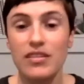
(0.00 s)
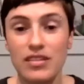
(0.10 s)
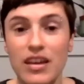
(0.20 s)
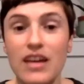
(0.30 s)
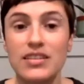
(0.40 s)

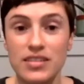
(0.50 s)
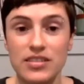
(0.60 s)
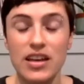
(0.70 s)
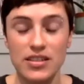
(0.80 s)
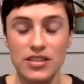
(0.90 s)
That's
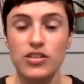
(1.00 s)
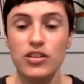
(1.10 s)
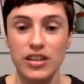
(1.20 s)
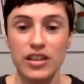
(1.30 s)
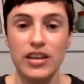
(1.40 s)

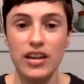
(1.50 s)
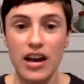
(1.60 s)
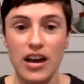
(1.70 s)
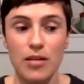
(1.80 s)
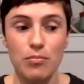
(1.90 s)
certainly
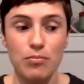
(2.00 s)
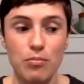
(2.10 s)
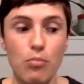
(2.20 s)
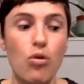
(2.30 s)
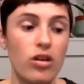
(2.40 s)

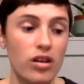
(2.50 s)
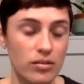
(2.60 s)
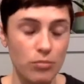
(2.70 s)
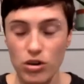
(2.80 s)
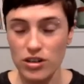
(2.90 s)

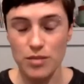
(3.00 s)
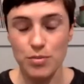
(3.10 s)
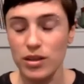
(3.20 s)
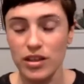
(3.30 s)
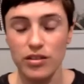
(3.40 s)
more
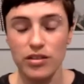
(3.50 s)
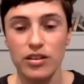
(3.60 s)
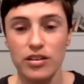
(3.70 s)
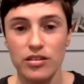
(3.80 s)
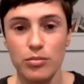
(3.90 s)
typically
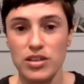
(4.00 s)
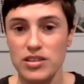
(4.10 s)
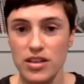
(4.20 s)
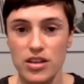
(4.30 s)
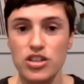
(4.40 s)
the
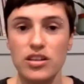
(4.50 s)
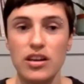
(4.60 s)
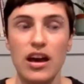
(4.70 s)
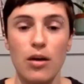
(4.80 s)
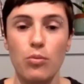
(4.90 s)
presentation.
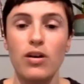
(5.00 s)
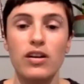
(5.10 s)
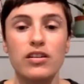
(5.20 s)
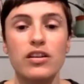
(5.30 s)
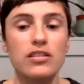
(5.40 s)
One of
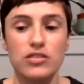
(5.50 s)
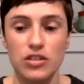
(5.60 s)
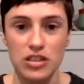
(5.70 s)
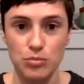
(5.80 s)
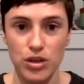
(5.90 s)
the
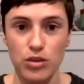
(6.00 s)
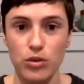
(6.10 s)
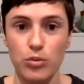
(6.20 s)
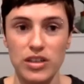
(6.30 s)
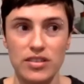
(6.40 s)
concerns being
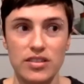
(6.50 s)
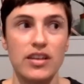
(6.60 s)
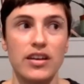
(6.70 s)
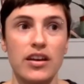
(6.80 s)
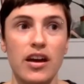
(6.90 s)
when we
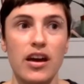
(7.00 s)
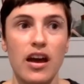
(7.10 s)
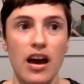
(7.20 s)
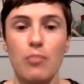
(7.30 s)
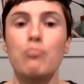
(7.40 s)
see
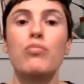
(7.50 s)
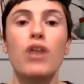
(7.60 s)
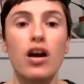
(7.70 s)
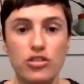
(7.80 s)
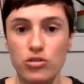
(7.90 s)

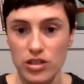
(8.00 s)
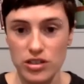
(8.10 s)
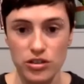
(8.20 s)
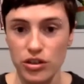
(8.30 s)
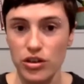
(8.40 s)
marked
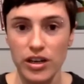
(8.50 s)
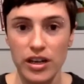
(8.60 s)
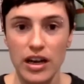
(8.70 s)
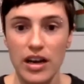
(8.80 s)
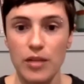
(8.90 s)

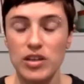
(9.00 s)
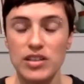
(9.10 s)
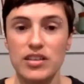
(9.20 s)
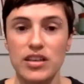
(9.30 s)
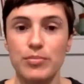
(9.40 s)
crystalluria and we
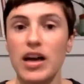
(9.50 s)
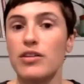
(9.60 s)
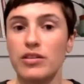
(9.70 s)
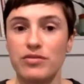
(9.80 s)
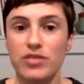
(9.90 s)
see
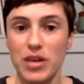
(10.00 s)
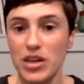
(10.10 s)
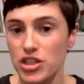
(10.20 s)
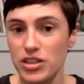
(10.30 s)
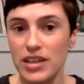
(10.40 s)
bladder
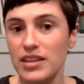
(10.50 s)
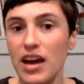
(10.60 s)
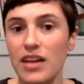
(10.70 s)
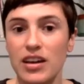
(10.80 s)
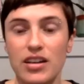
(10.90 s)
inflammation like
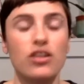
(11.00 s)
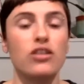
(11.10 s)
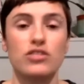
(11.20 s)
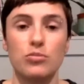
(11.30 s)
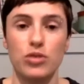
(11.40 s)
that, that can
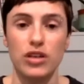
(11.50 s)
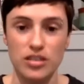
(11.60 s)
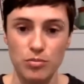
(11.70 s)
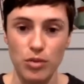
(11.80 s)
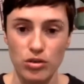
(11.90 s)
also
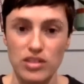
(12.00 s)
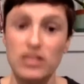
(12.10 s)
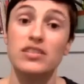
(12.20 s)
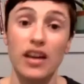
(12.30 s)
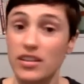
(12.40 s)
predispose to
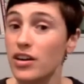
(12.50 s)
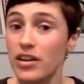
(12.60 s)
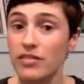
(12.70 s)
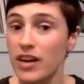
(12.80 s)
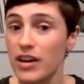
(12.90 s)
secondary
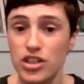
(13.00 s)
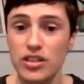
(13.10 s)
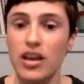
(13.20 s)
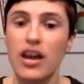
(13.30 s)
infection.